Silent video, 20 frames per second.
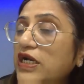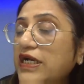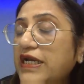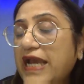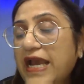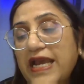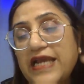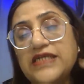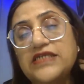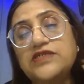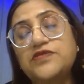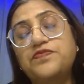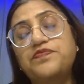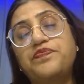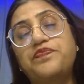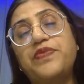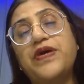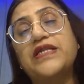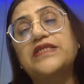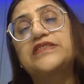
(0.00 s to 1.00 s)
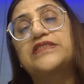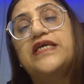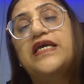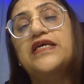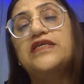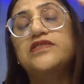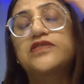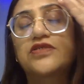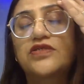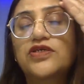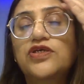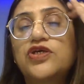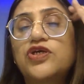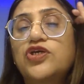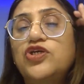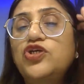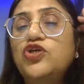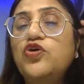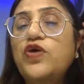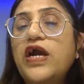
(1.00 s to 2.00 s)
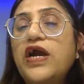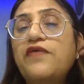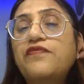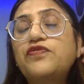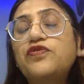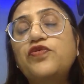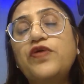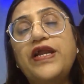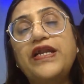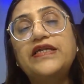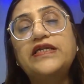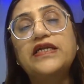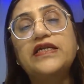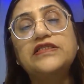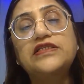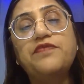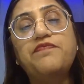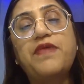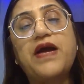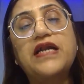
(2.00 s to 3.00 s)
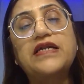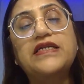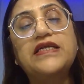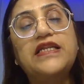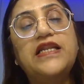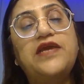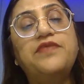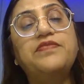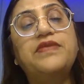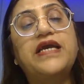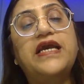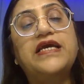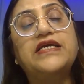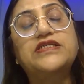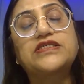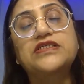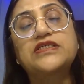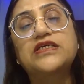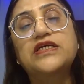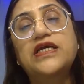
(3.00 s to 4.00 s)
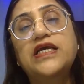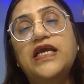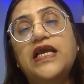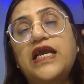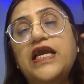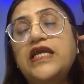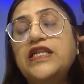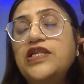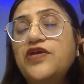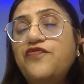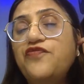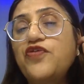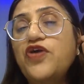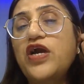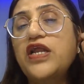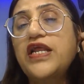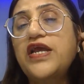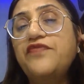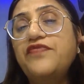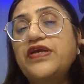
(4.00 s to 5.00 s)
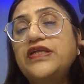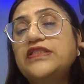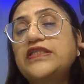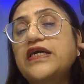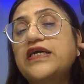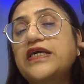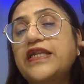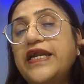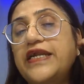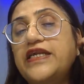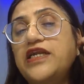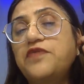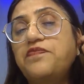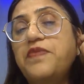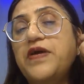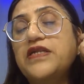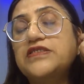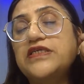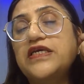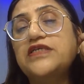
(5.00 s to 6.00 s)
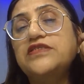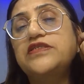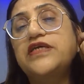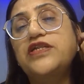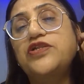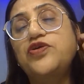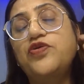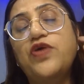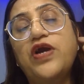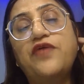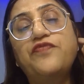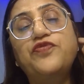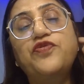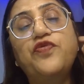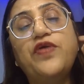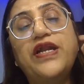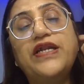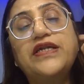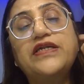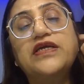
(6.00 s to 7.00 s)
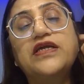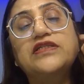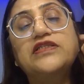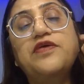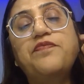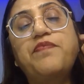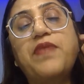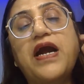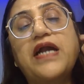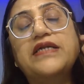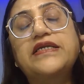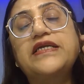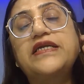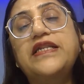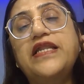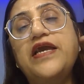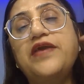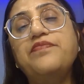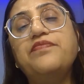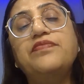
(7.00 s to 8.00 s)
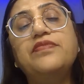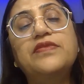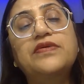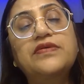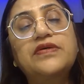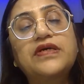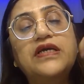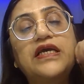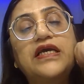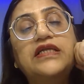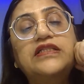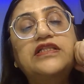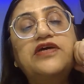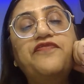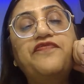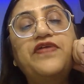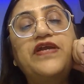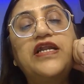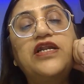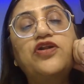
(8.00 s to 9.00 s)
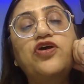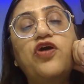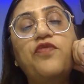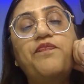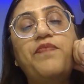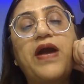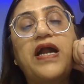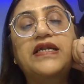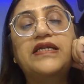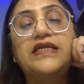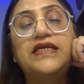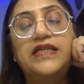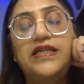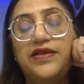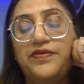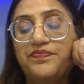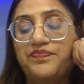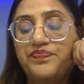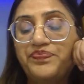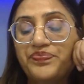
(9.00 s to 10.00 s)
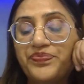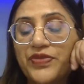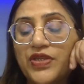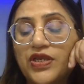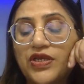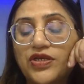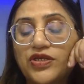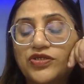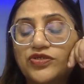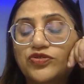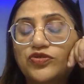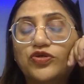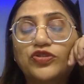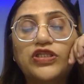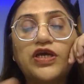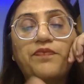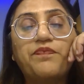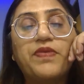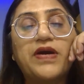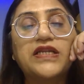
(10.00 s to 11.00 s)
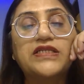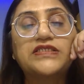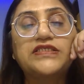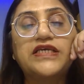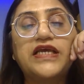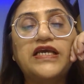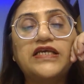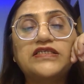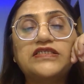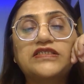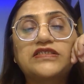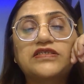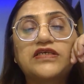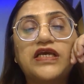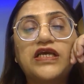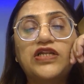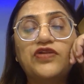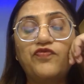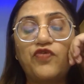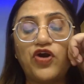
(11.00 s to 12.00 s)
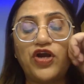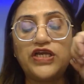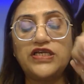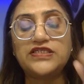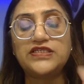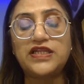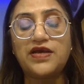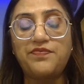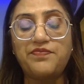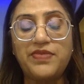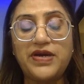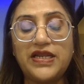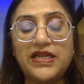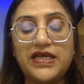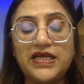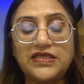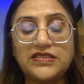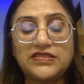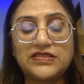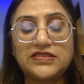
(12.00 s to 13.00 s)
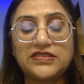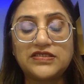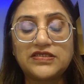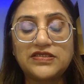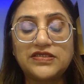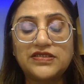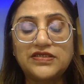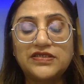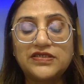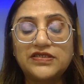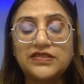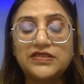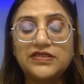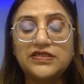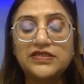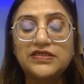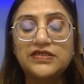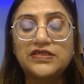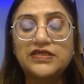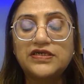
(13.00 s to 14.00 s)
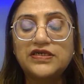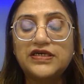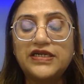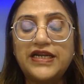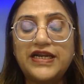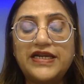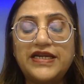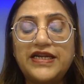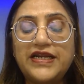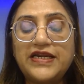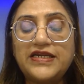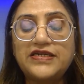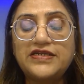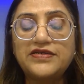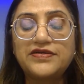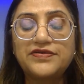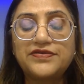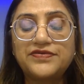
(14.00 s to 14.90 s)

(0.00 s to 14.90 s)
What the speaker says: cash purchase, you have to enter the party name cash. And if you are having the credit purchase, then you have to enter the party name in the field of party name. So the purchase invoice number is credit